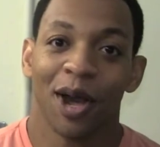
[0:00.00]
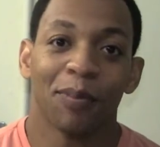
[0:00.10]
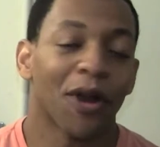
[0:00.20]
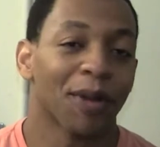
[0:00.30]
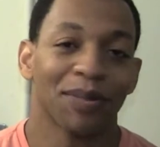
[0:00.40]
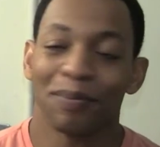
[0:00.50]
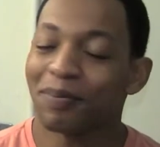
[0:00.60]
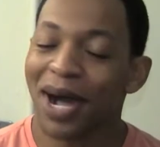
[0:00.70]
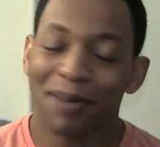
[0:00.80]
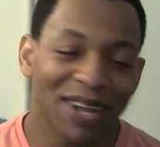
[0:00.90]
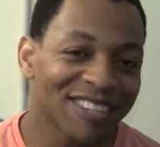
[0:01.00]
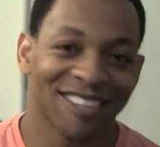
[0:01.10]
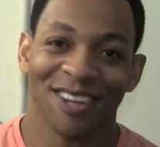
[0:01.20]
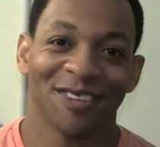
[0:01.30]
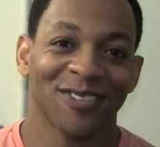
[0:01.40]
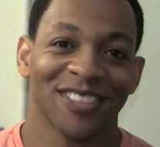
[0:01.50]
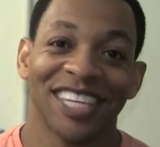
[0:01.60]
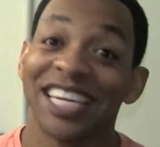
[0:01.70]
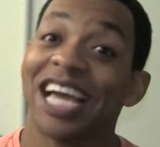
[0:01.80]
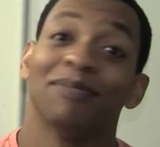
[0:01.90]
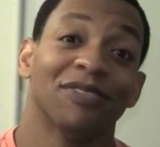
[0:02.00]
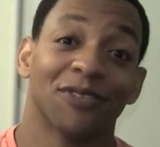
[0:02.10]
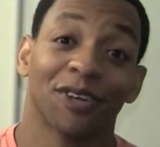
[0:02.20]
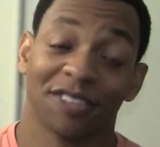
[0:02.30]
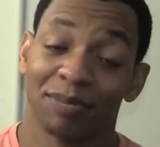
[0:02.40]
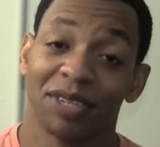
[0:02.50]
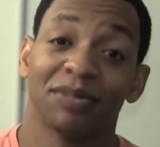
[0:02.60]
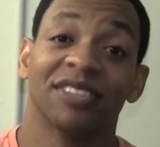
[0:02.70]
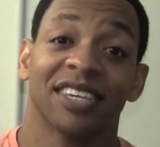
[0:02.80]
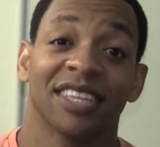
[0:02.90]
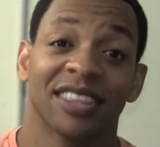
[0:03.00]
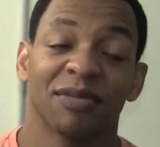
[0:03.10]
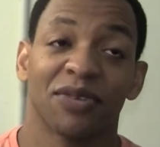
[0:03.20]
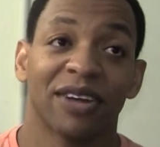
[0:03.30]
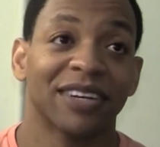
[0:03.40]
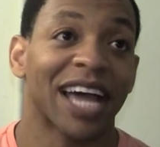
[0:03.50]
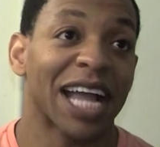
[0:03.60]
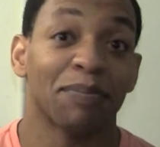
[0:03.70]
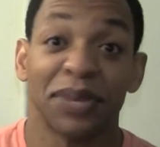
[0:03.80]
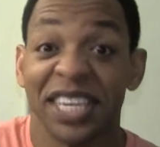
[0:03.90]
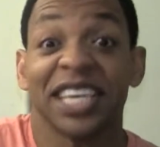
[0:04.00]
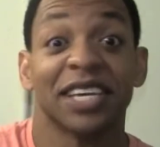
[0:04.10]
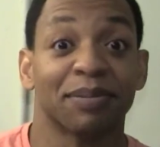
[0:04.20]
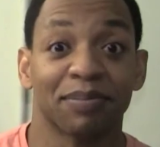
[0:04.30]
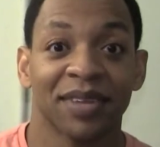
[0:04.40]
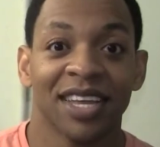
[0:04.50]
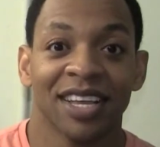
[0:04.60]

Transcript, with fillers: apartment by myself the night before September 10th around 9 p.m.